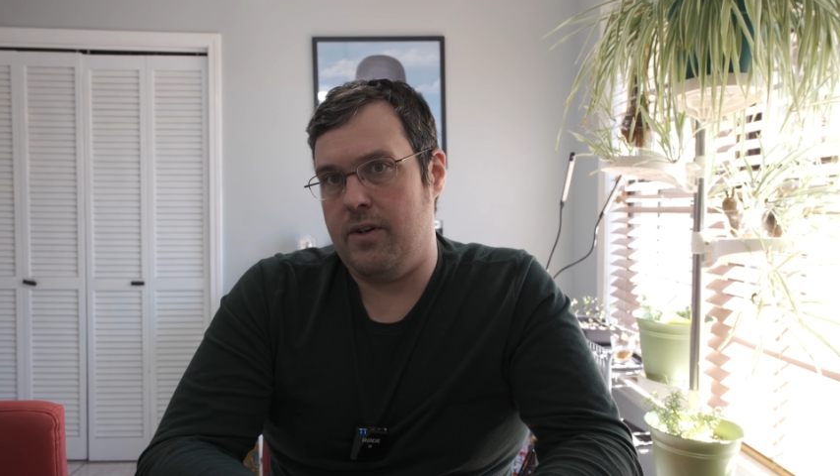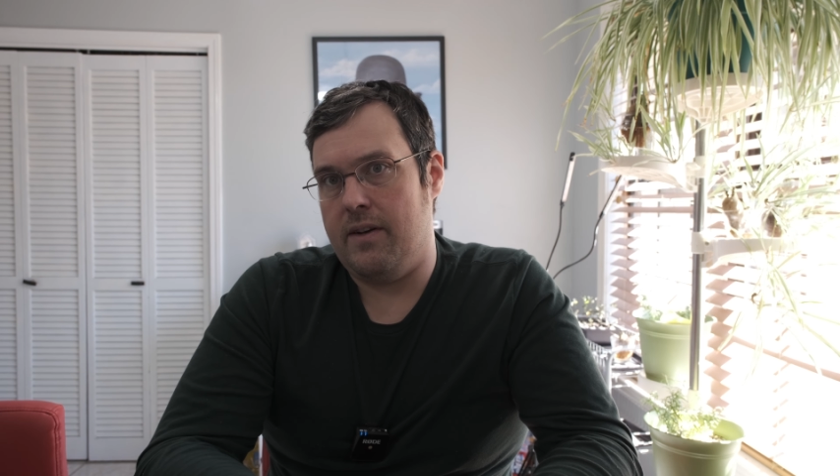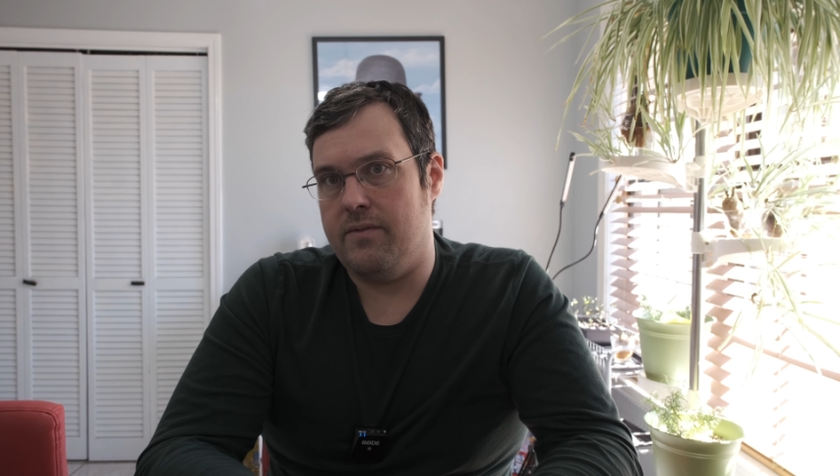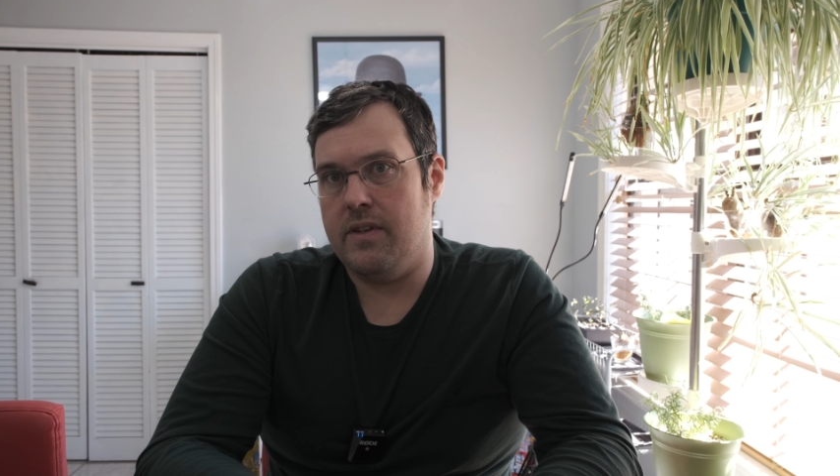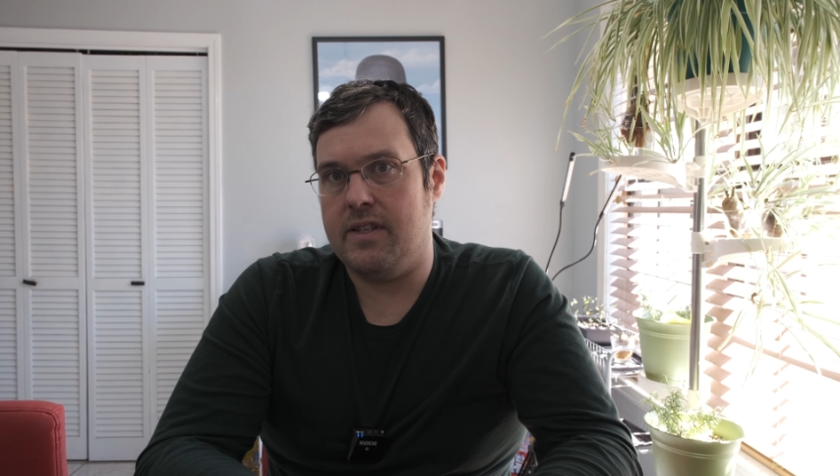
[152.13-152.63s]
you
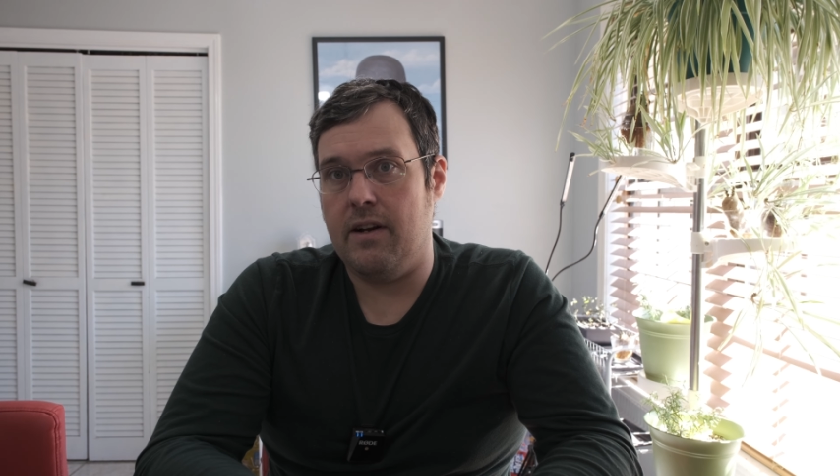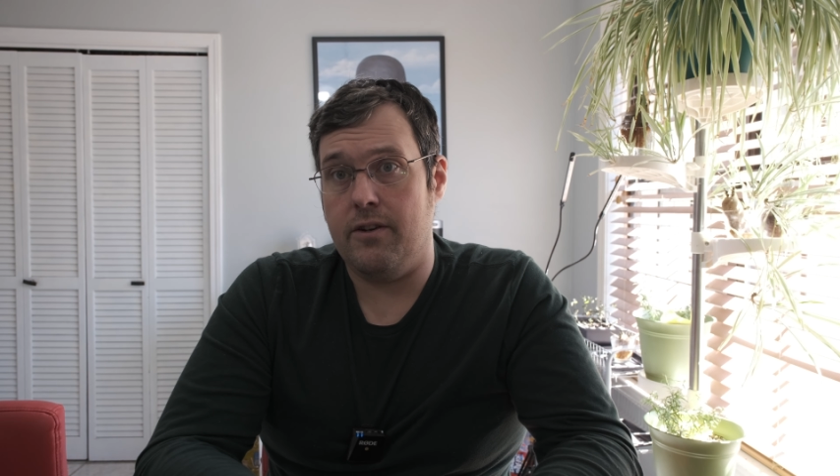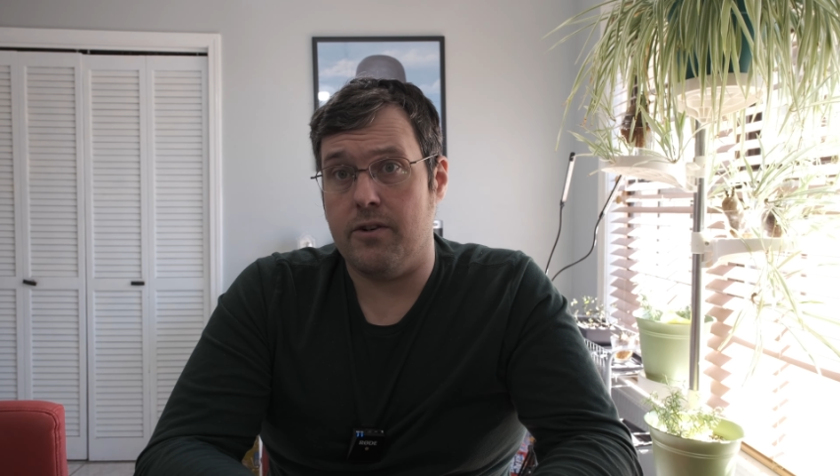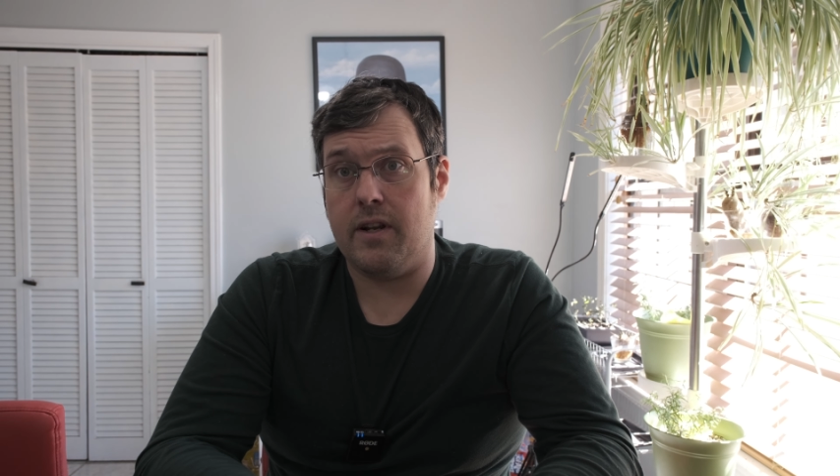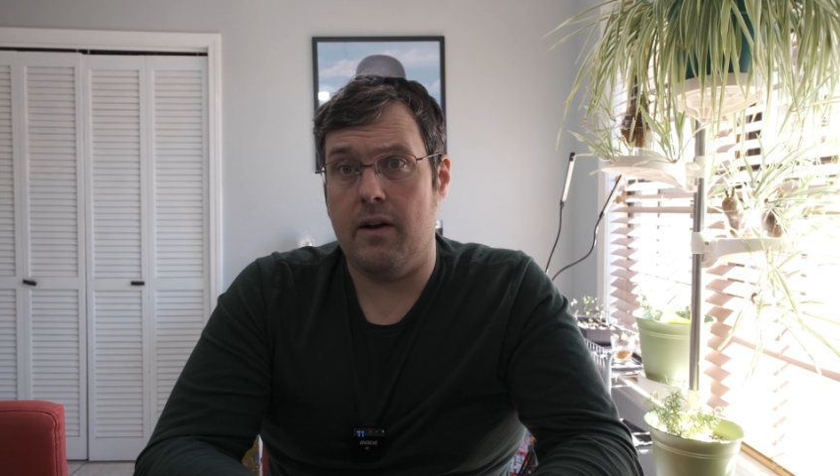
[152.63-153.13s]
have
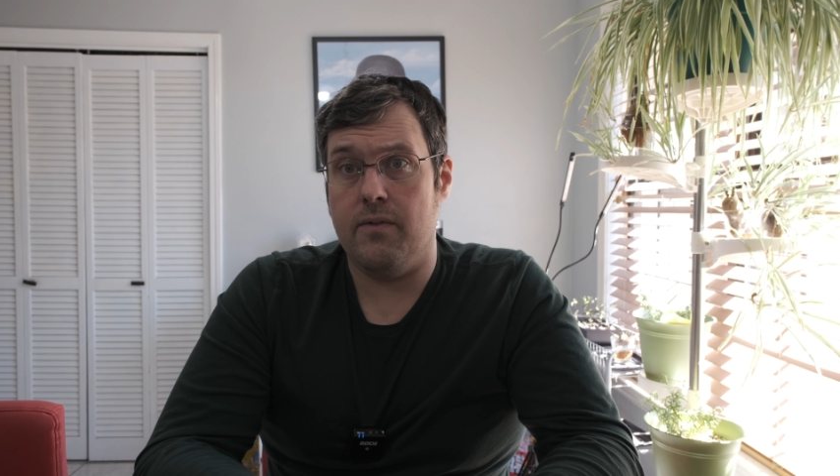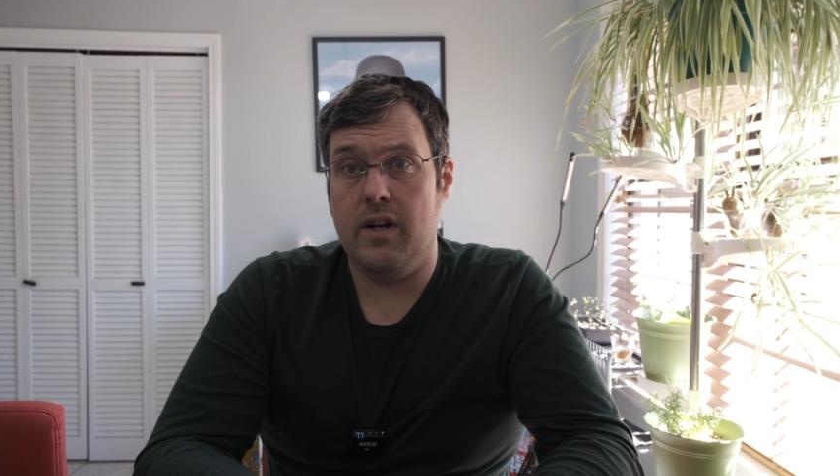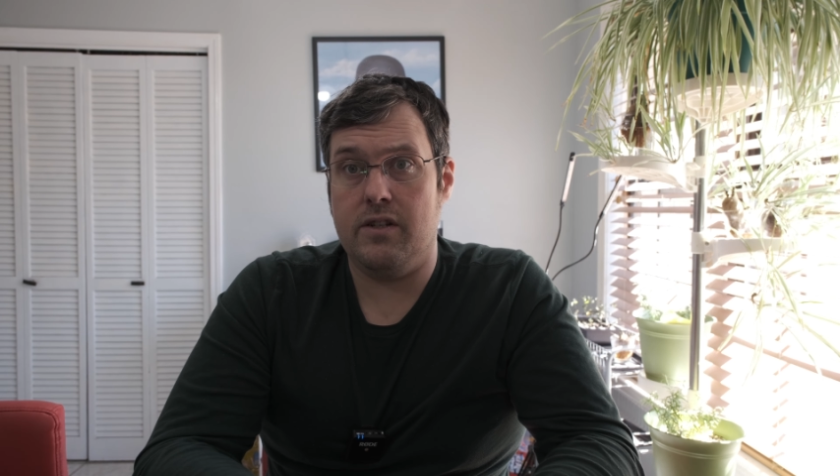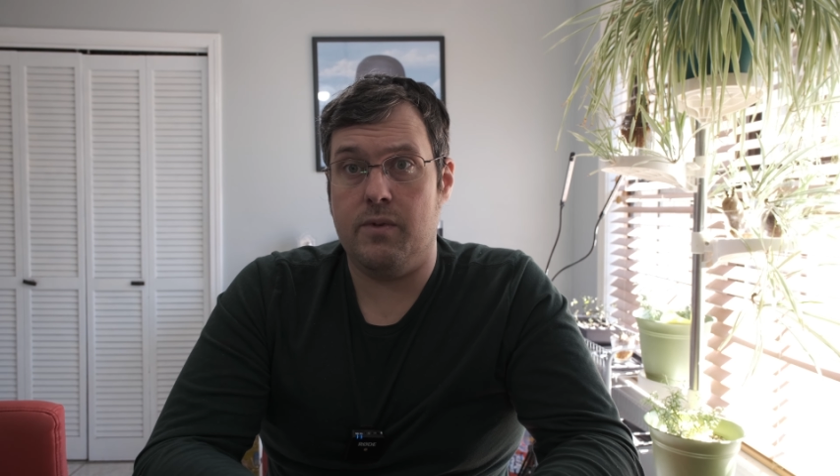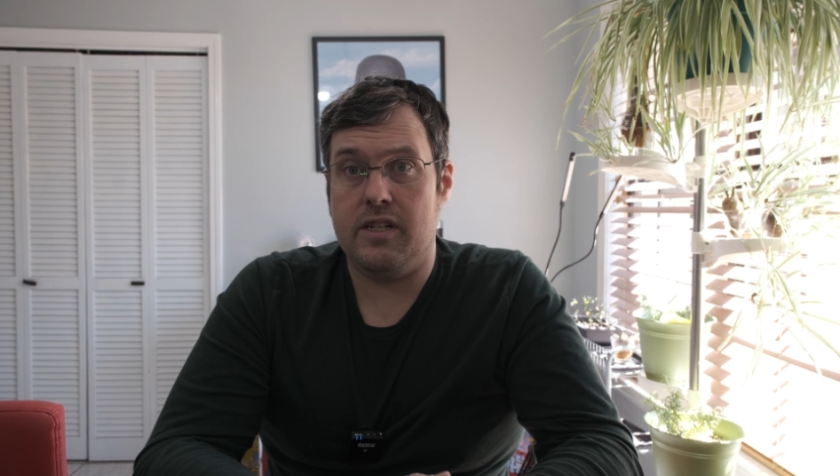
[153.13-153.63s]
cellular coverage,